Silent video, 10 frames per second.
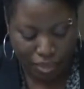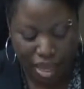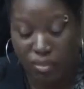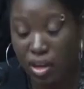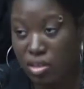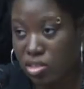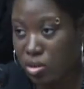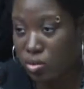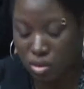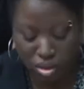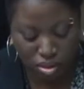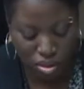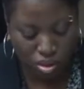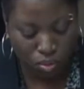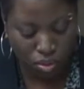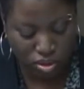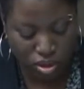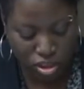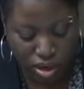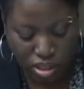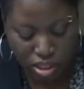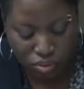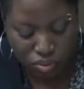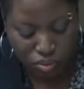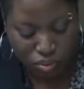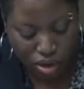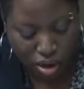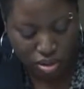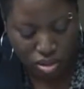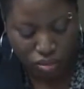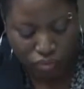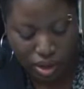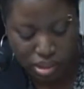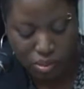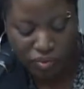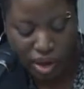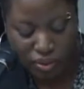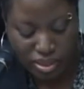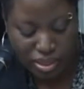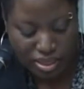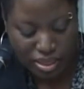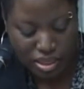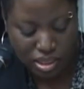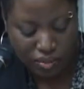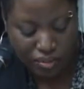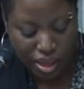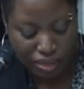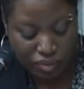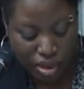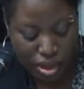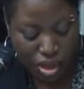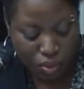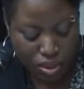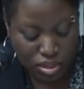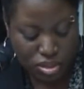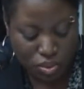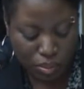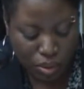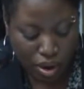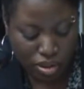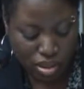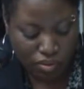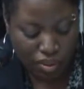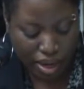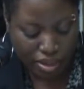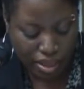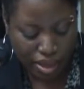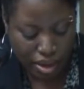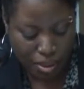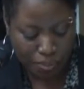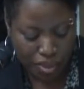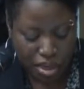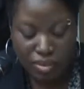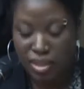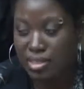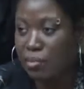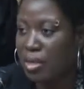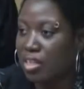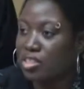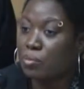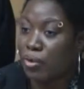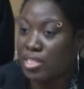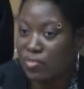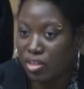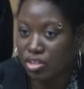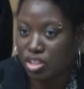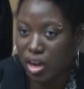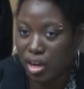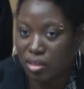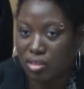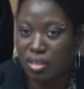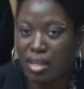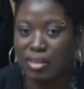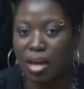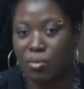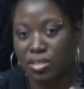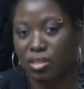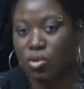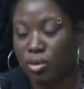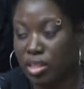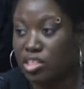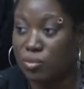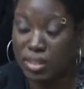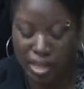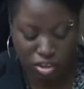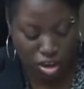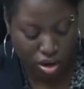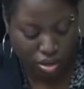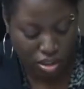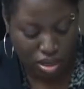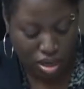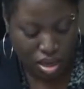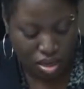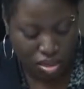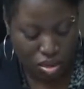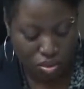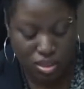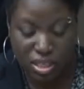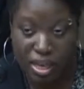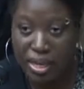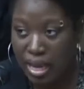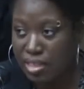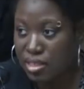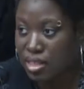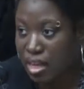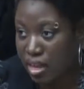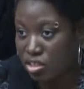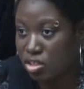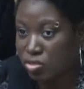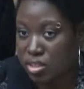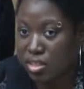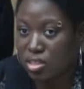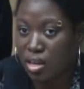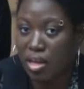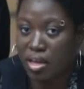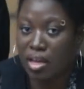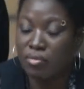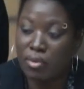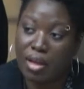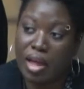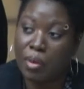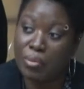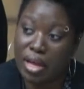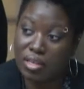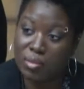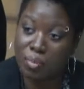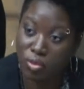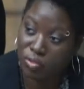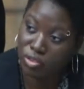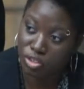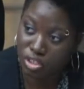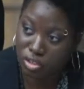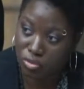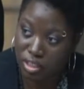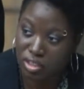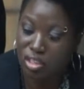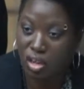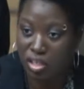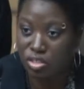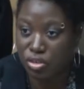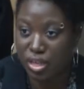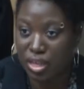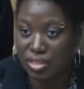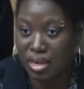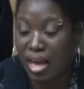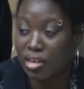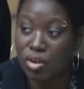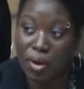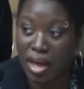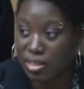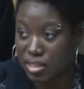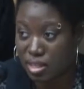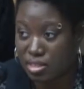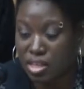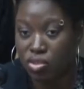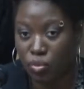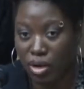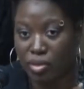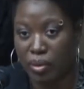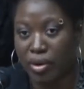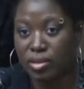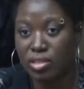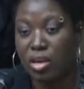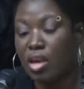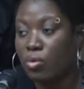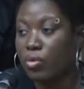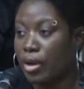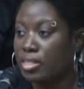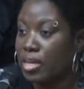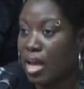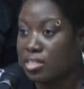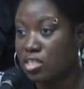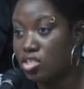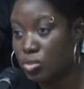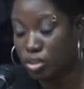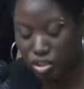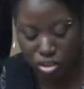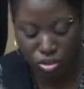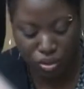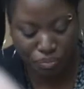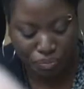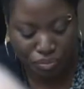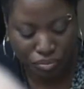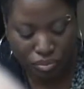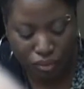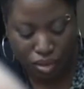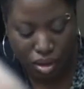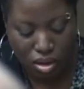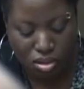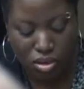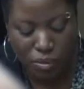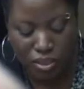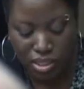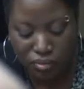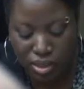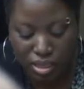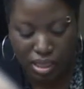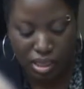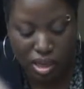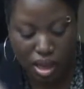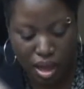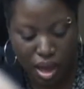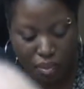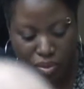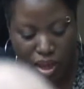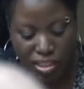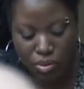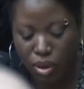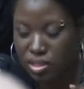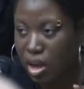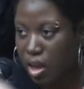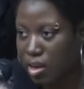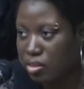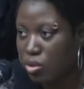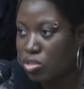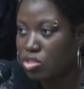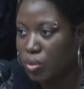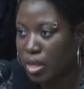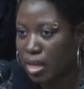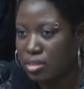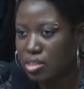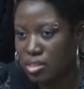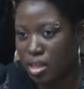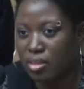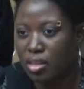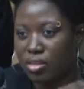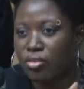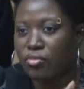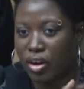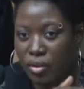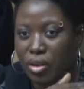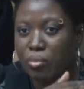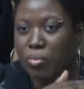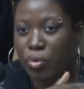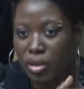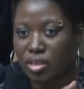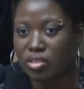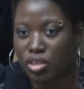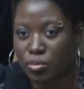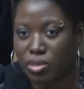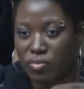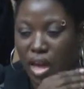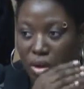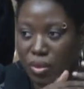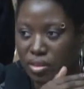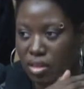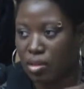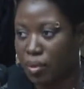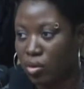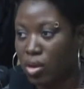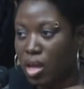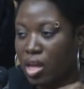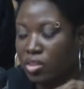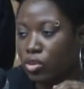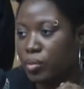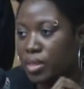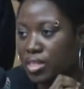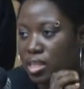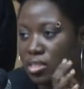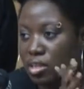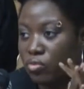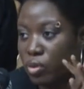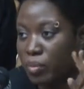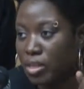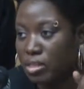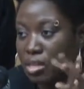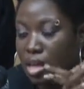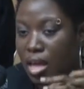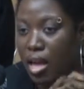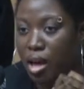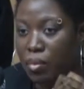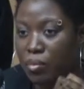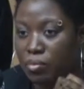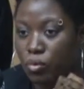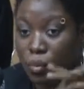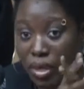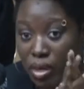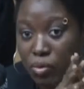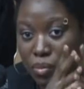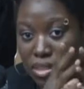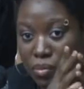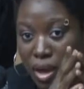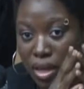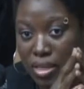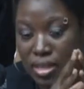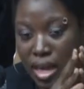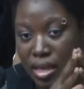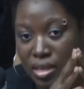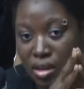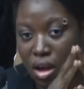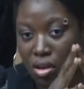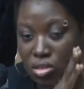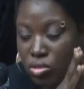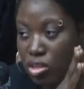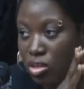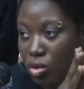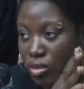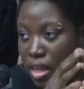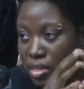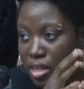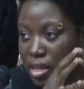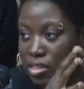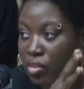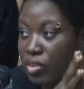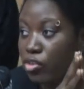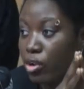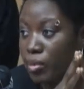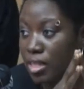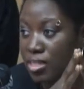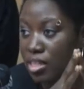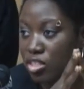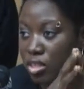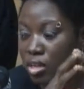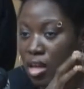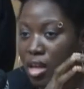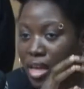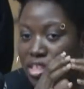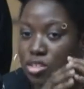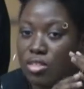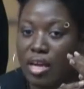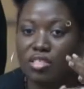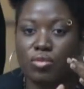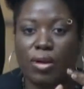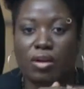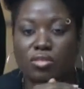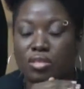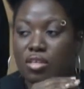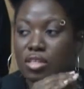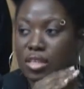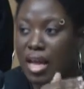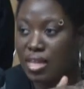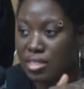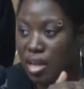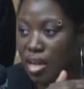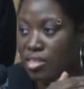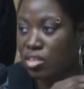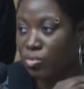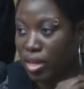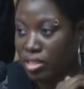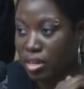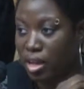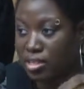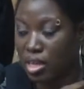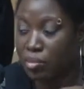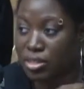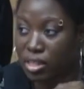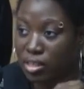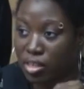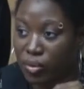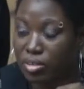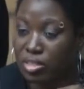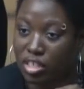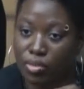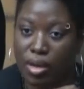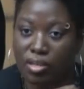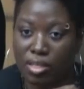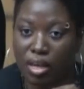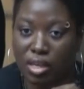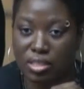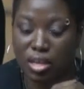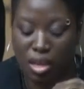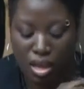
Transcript: And they also, the charge in regards to failing to provide the necessities of life was due in part to the fact that they said because she breastfed her child, that was in correlation with that charge. So CAS, in the end, Children's Aid Society, apprehended both of her children, and she lost her kids and had no access. Neither one of the parents were granted access to her children. So specifically, I just wanted to highlight those three cases because I think they're very important in terms of how we think about the criminalization of women and women's bodies, and also to note that HIV criminalization intersects around class lines and race lines, and particularly around sexuality lines.